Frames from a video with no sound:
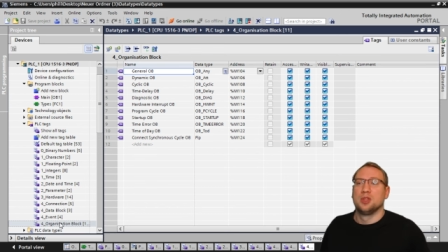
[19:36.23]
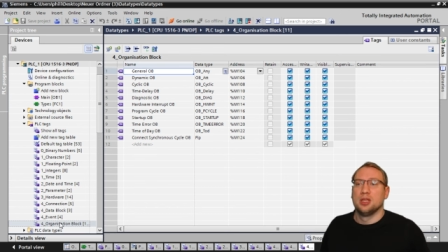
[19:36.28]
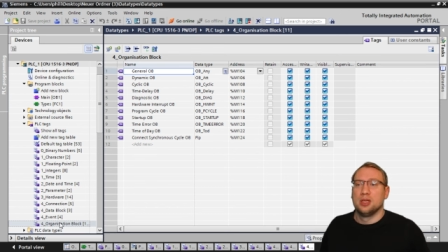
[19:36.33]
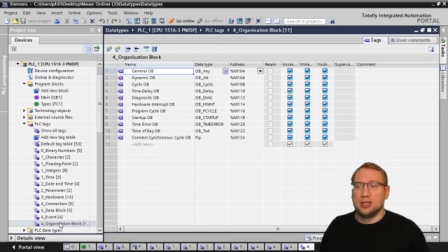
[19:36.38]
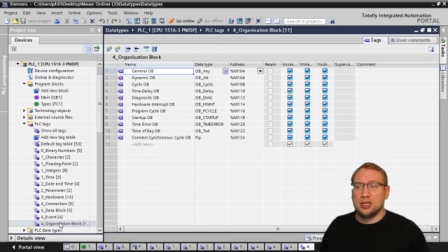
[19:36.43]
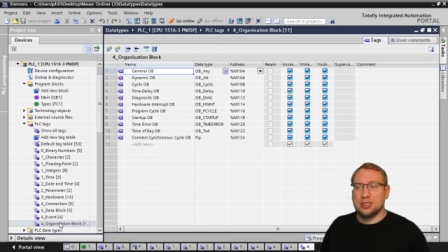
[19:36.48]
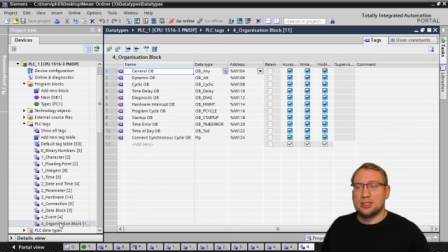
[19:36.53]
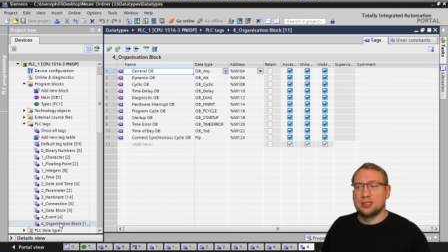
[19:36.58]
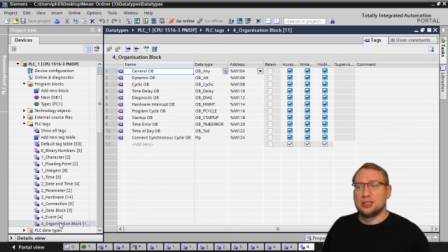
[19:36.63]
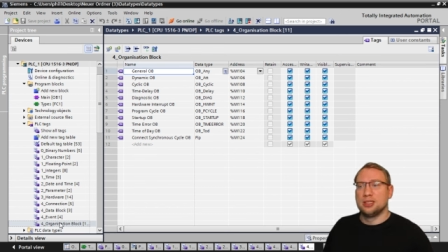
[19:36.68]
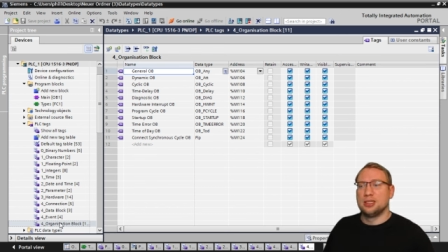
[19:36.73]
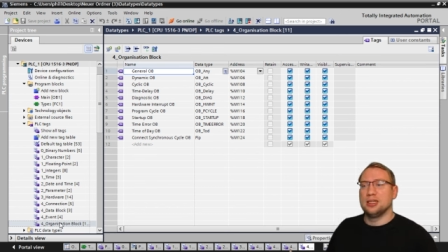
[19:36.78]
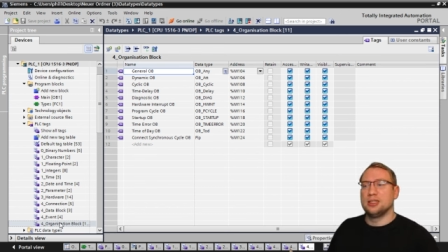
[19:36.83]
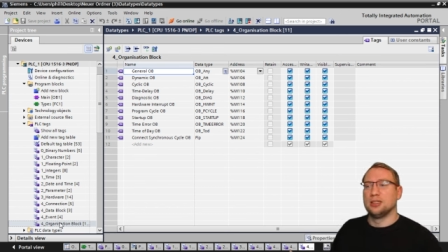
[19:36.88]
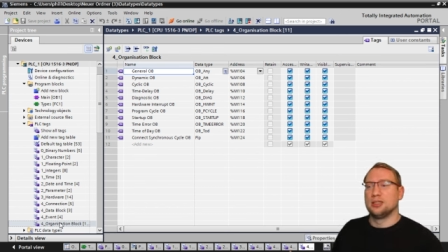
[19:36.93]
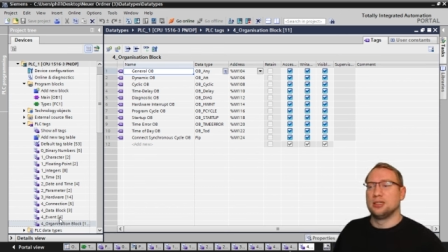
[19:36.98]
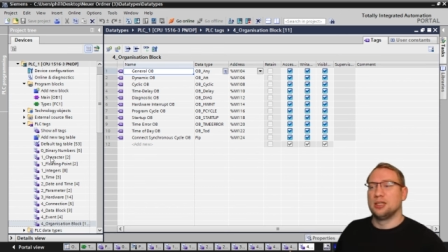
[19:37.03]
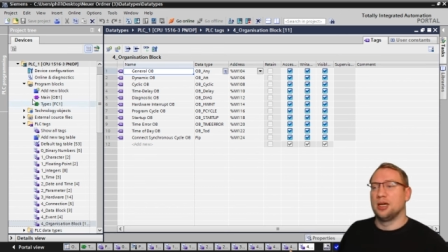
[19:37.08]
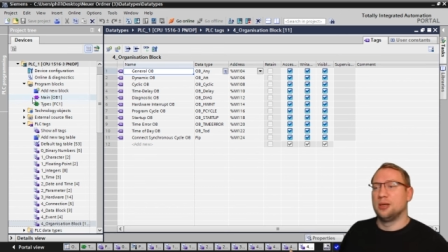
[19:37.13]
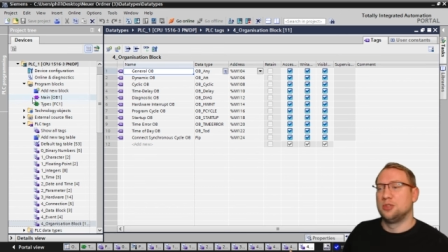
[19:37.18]
That's the data
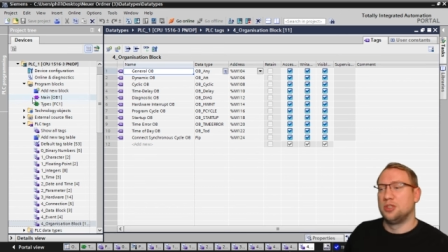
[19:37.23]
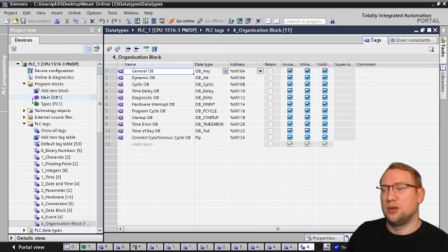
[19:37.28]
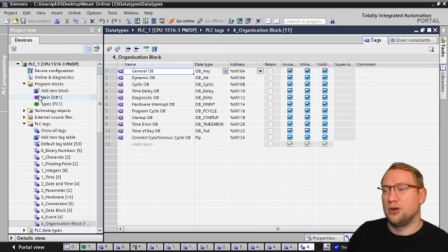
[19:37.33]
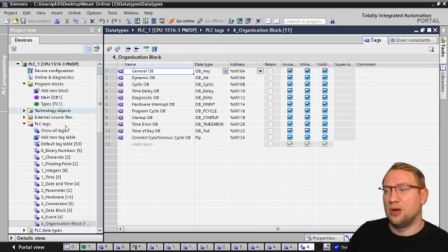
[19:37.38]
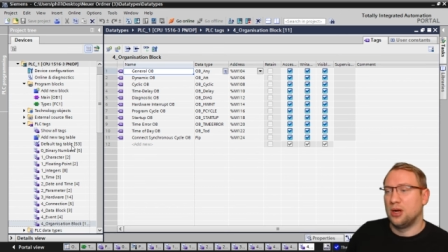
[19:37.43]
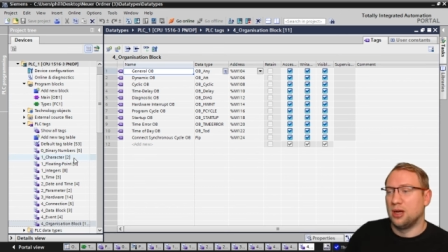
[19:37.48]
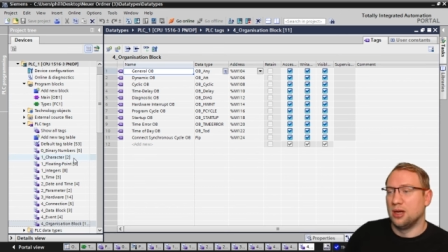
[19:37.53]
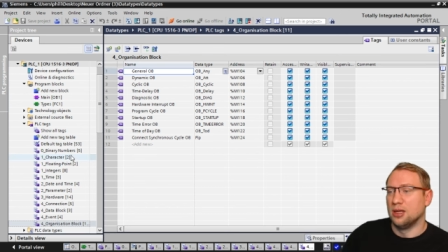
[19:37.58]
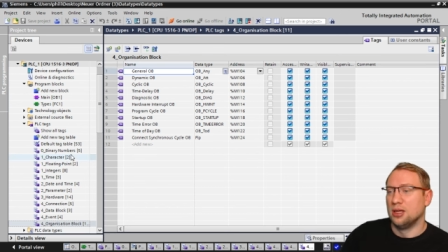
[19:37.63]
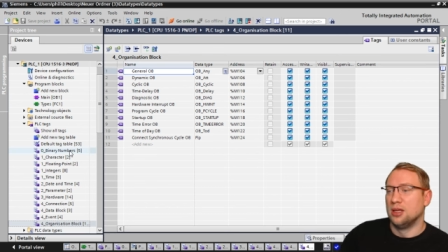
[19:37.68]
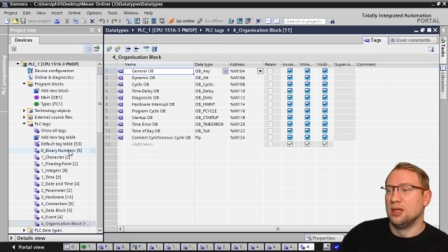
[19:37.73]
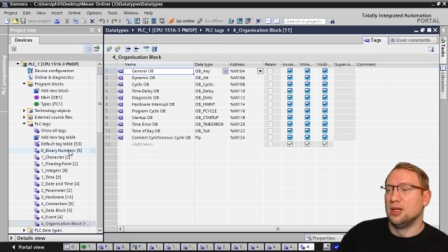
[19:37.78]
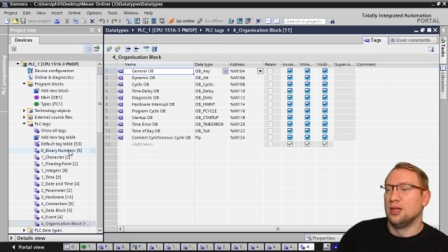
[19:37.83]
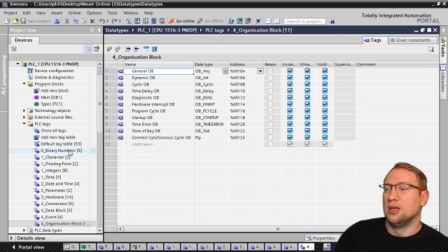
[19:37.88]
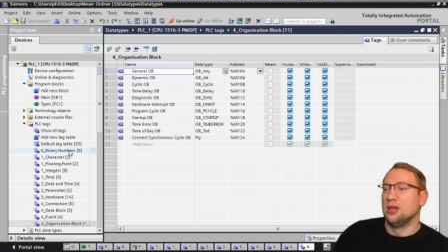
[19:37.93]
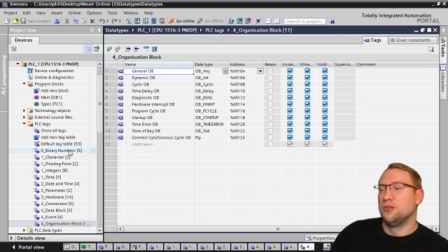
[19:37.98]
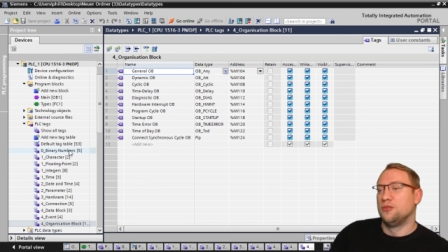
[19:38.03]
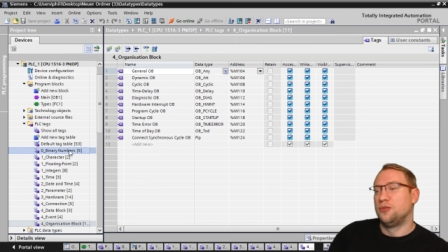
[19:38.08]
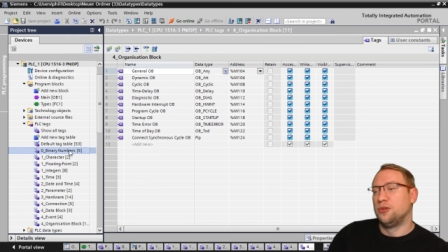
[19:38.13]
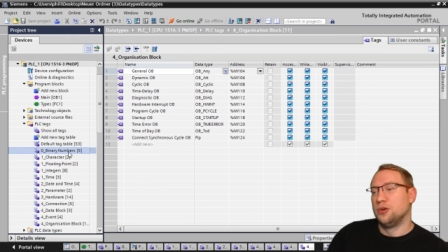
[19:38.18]
types there are.
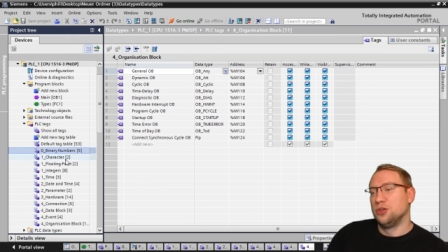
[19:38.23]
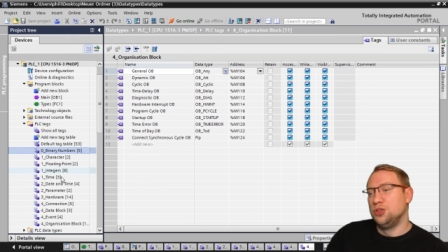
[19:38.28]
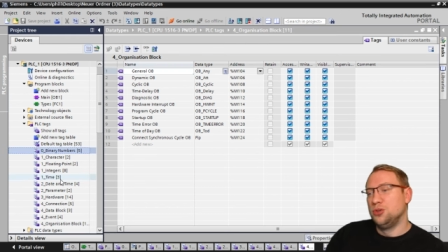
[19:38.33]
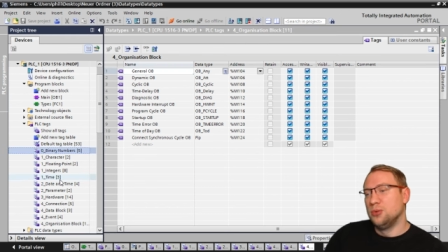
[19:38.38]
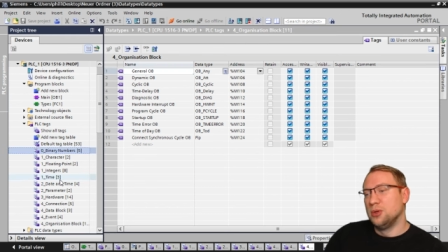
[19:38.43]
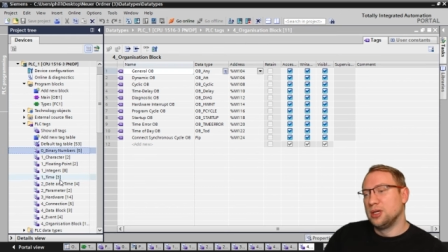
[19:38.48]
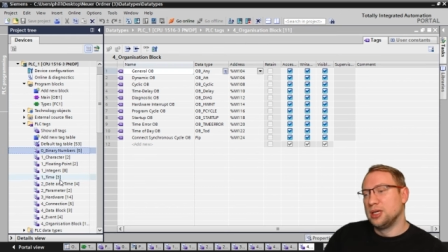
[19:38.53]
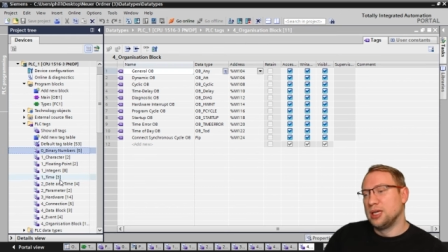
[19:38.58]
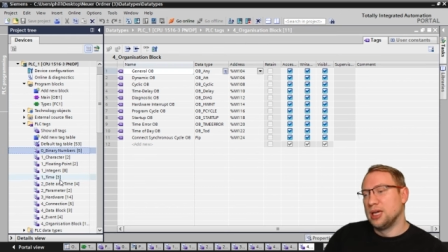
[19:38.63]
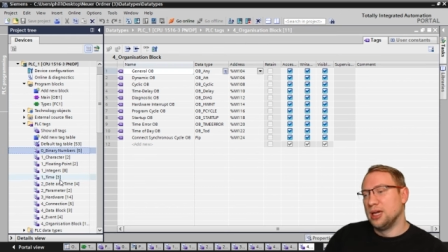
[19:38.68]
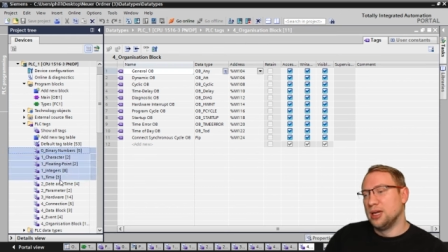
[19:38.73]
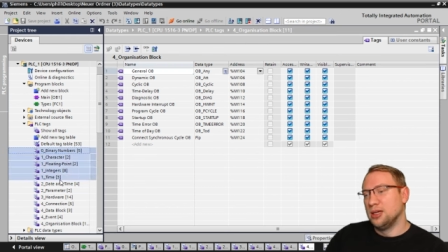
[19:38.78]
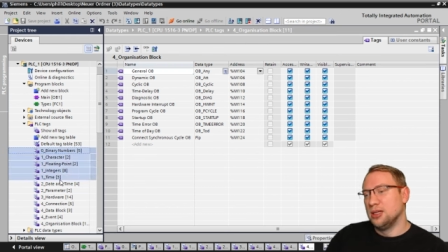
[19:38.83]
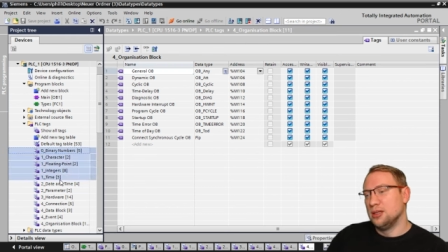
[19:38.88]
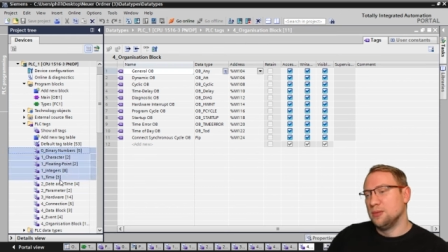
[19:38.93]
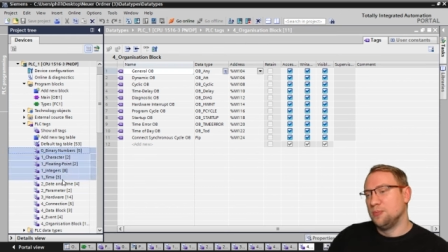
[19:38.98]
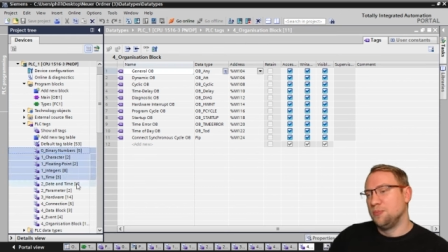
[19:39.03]
For you, again,